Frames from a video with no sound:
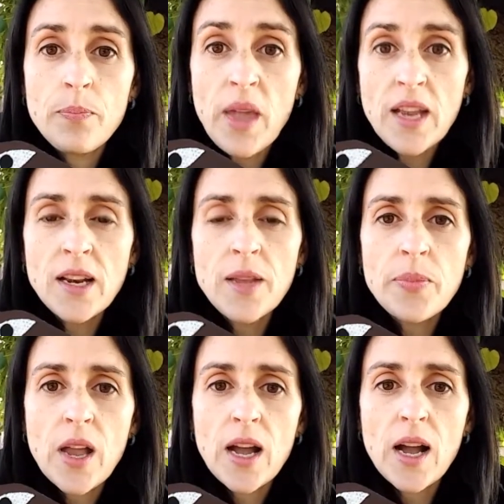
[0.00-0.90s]

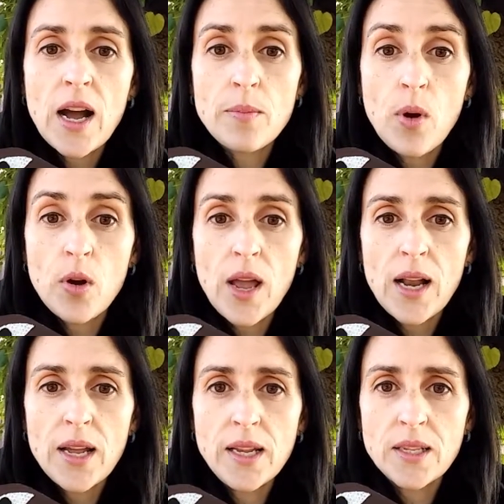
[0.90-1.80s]
mainly
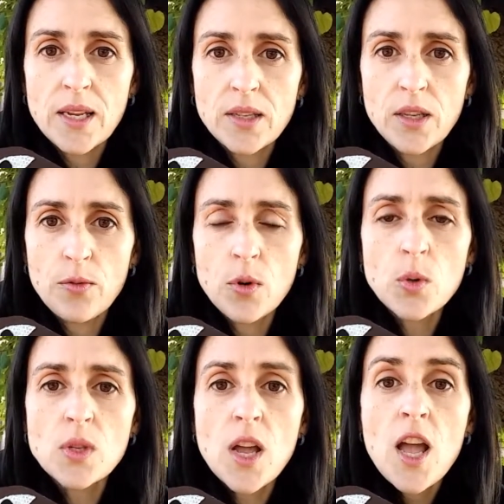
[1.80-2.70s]
arboreal
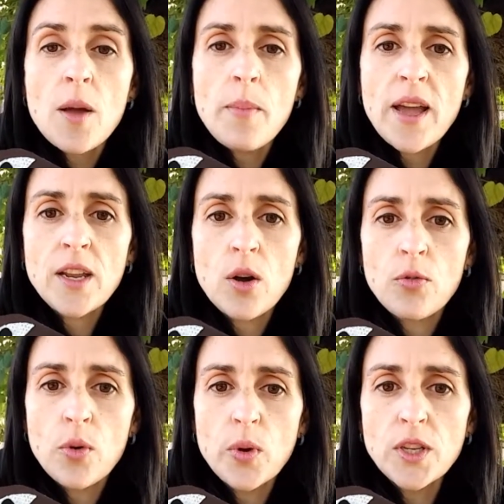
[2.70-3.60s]
insectivorous, many
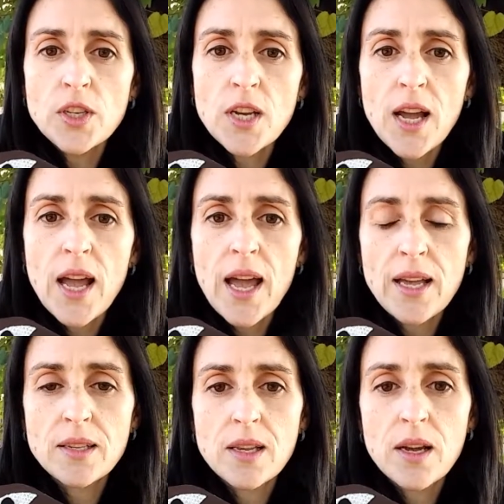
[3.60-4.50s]
of which,
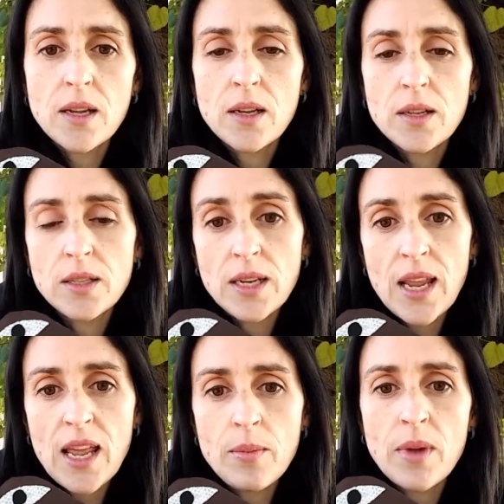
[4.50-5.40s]
as the
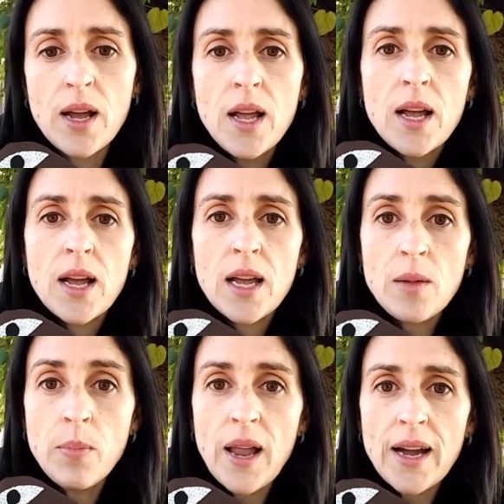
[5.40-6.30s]
name
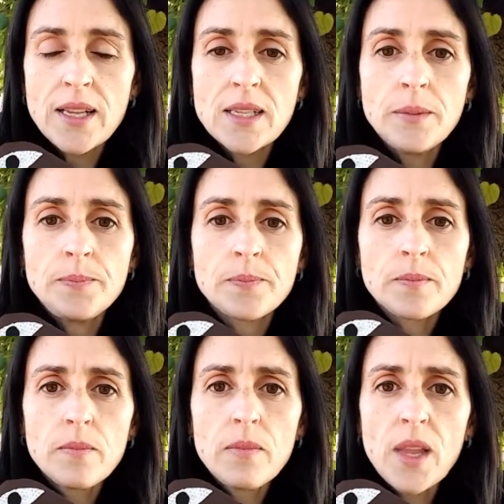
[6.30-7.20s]
implies,
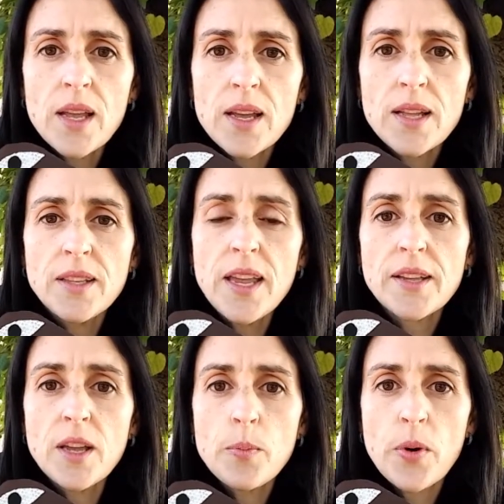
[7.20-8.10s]
take
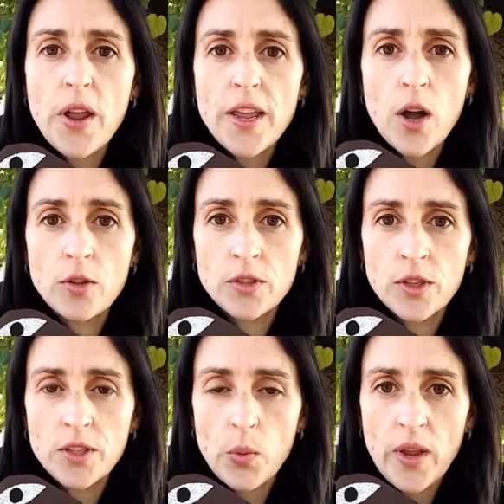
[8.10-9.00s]
their prey
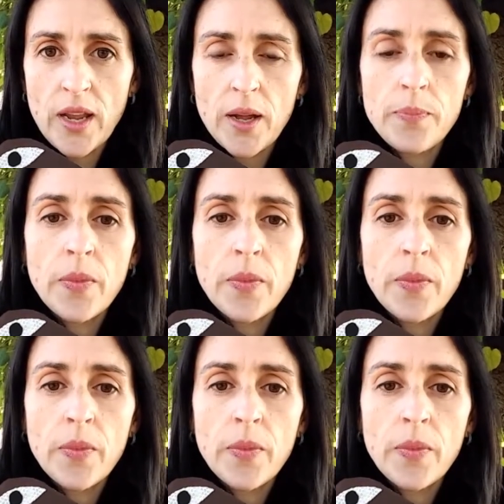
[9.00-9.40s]
on the wing.